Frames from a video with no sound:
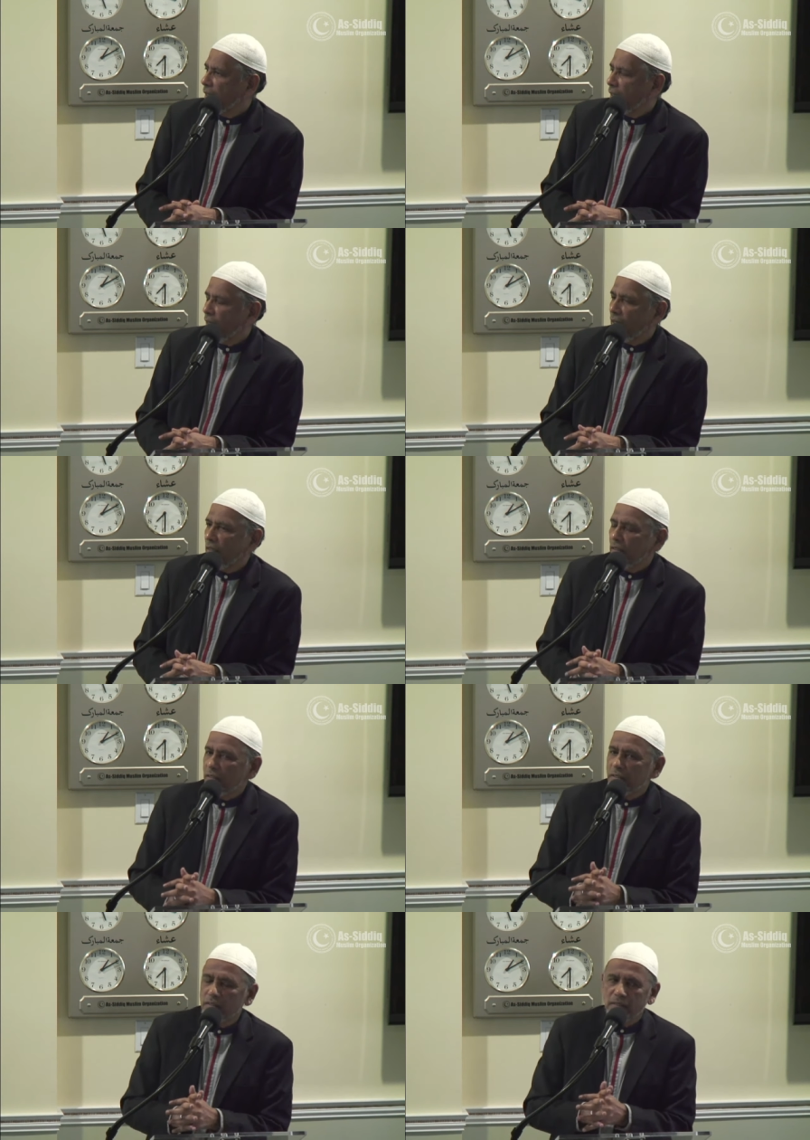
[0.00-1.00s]
And it
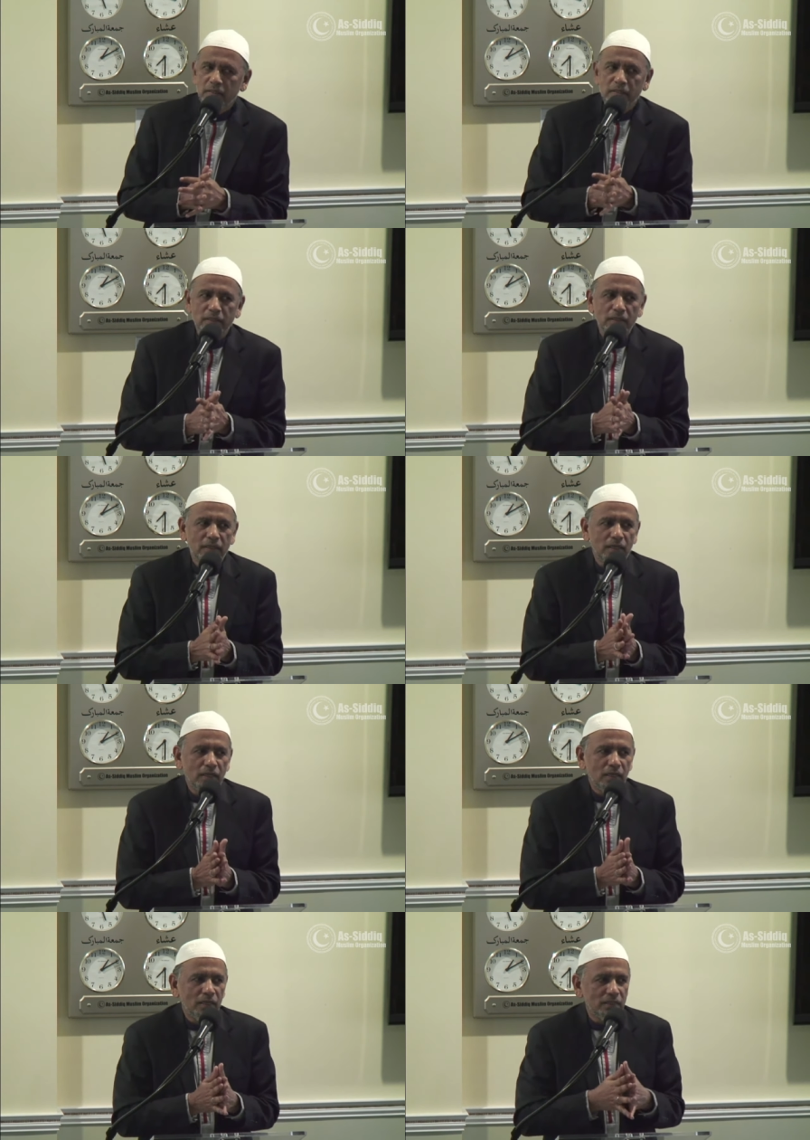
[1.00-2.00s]
is
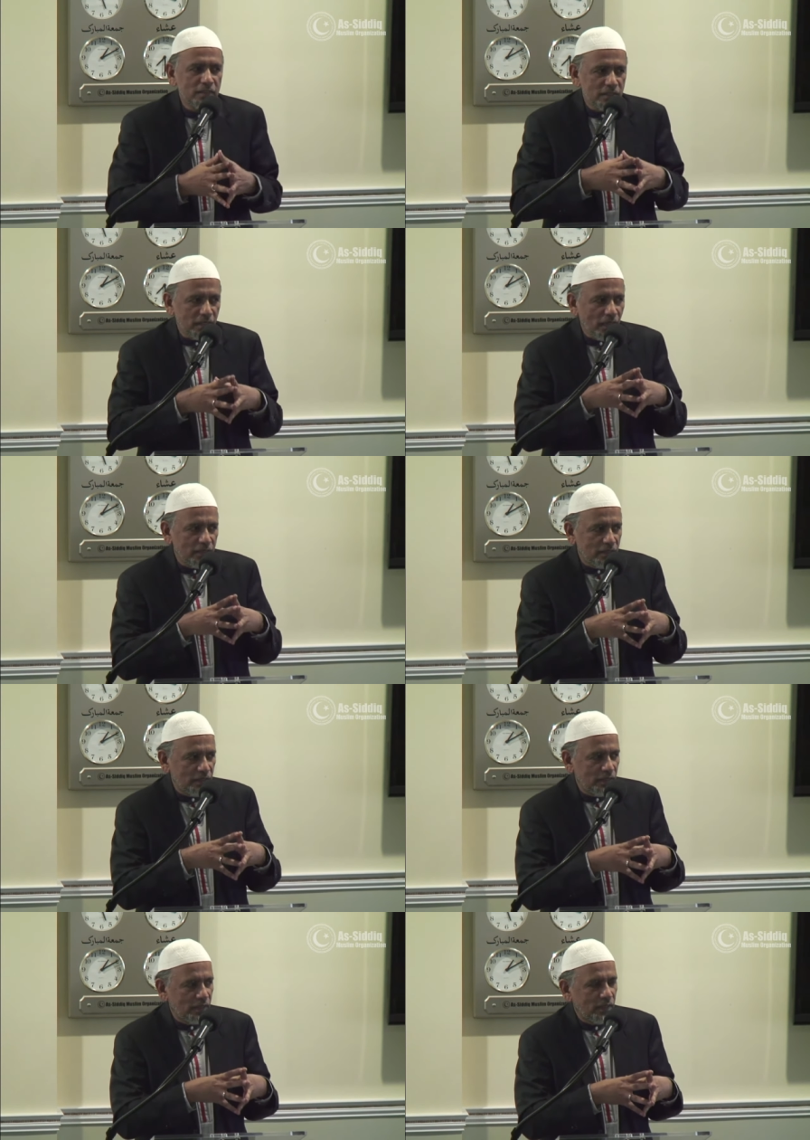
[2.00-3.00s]

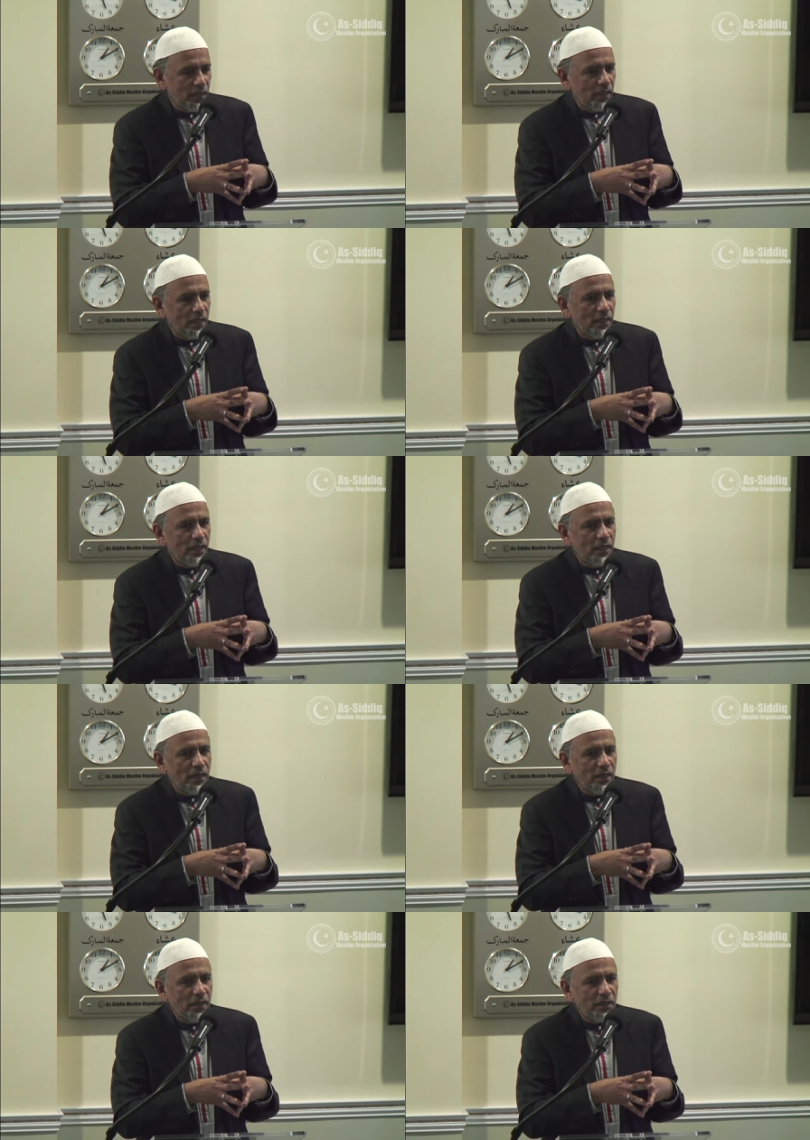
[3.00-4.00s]
said
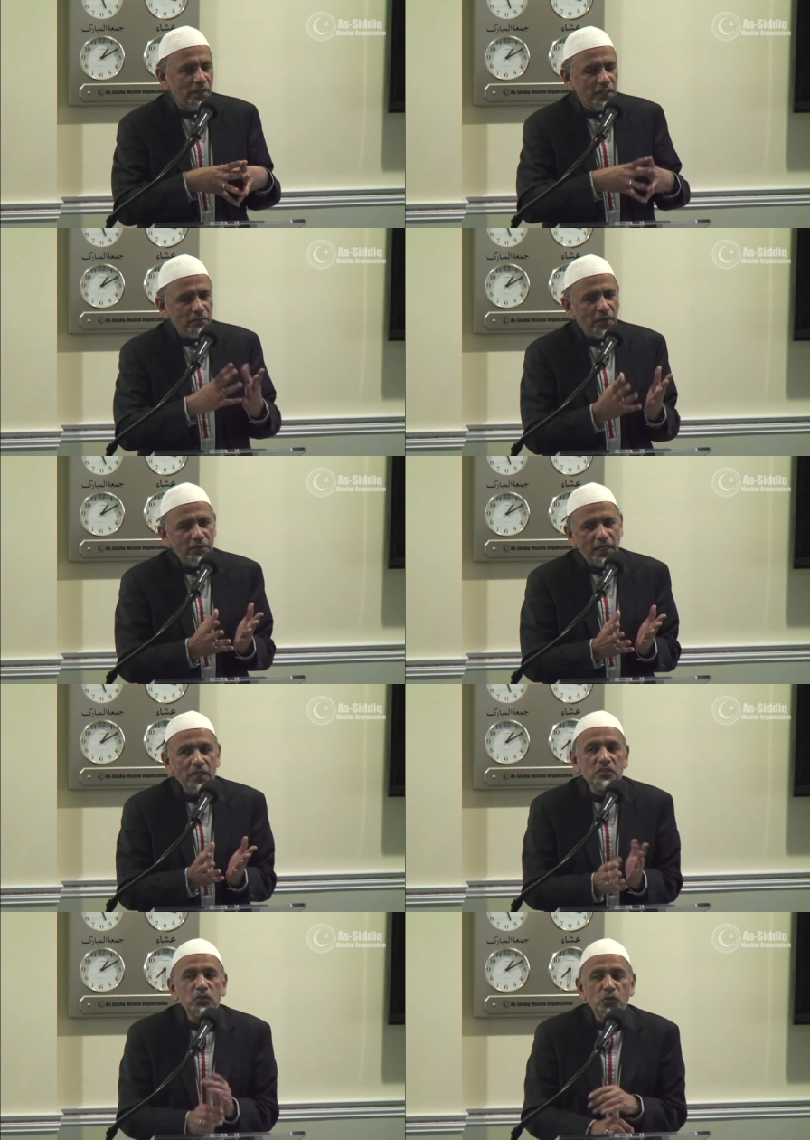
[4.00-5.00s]
that a very
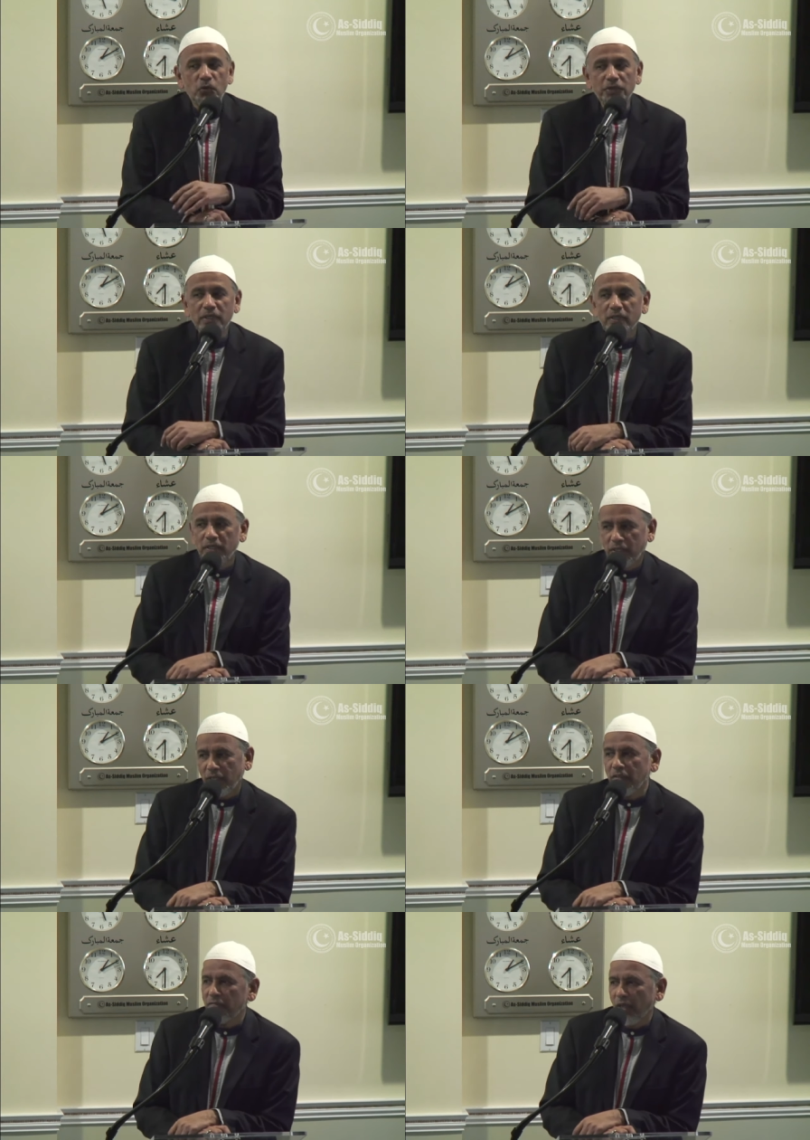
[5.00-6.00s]
historical
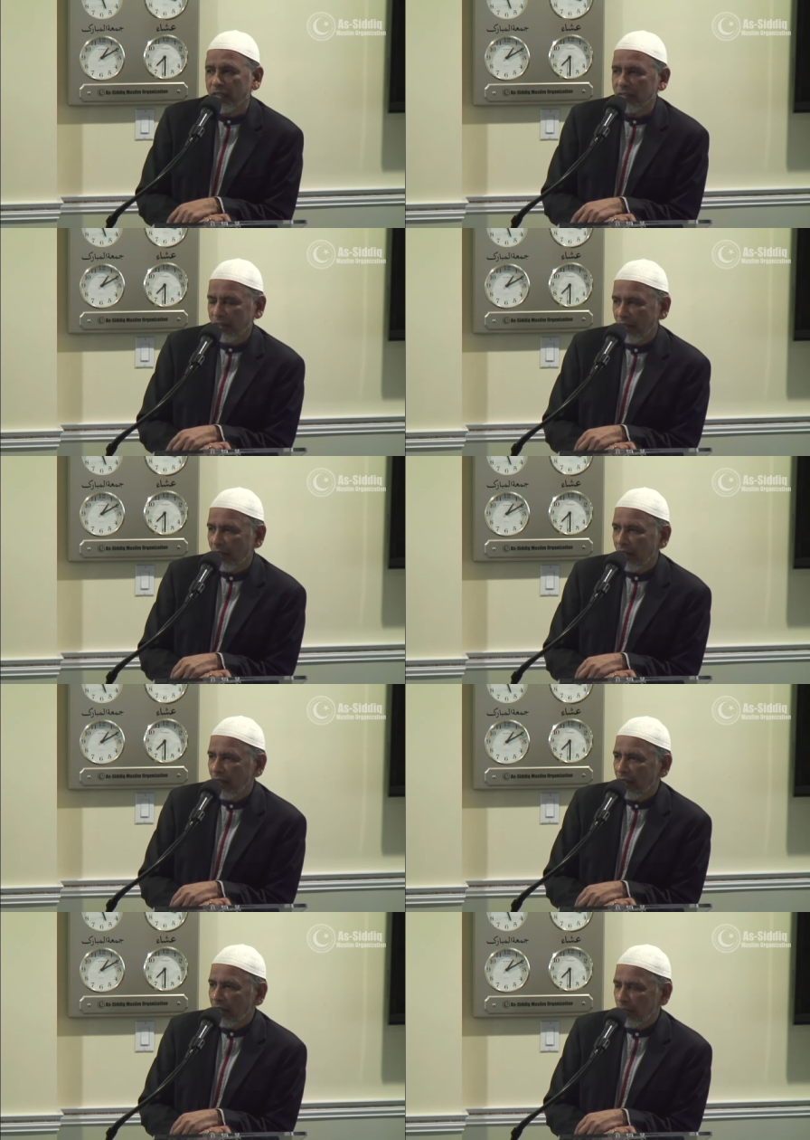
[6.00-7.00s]
event
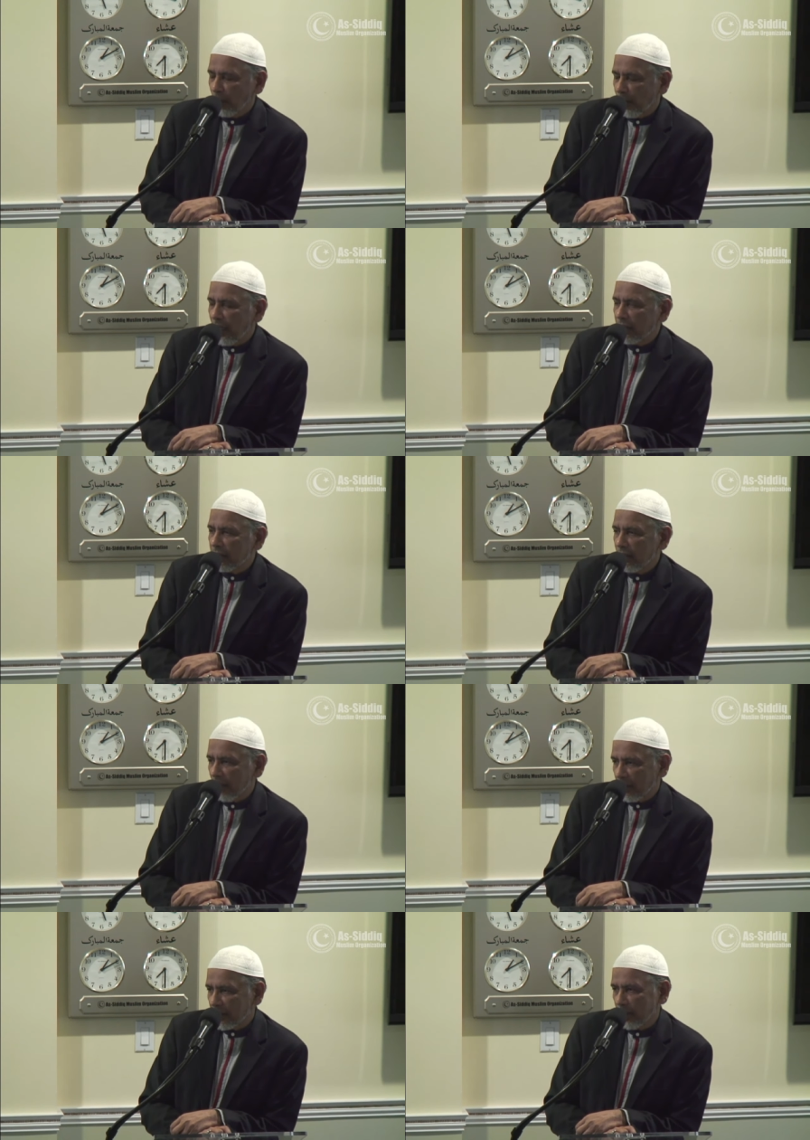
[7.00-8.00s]
took place
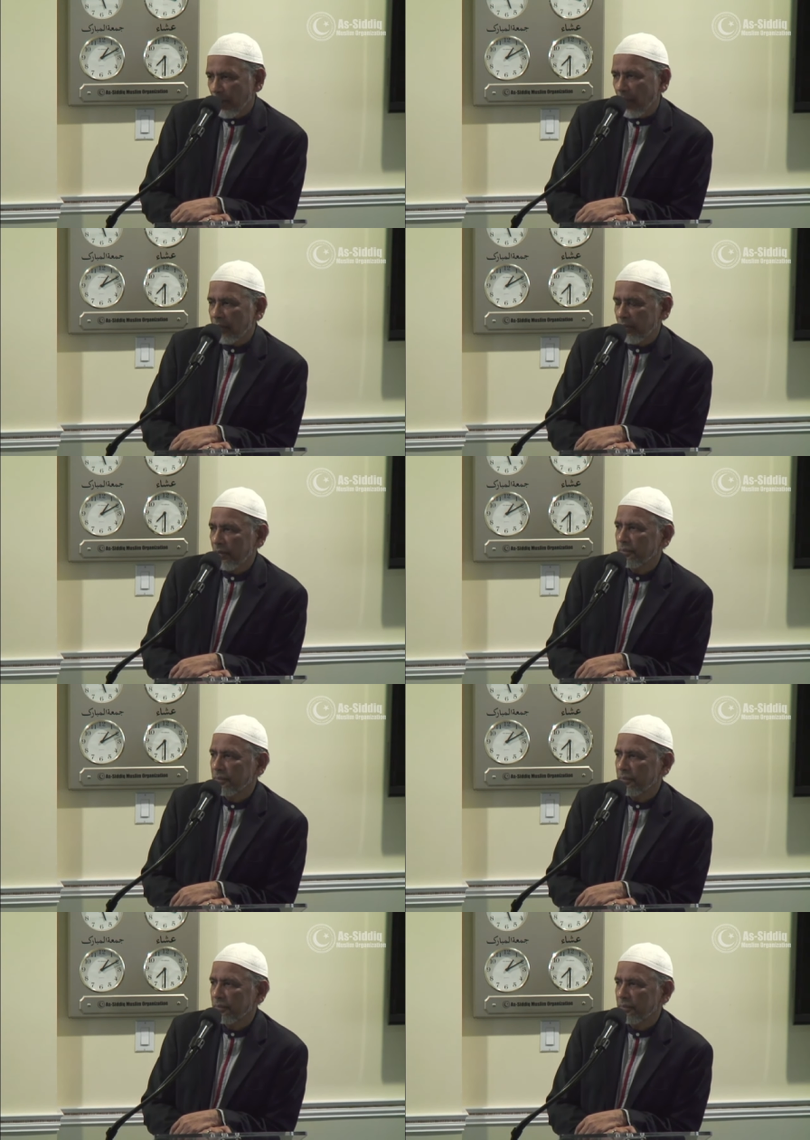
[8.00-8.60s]
in this month.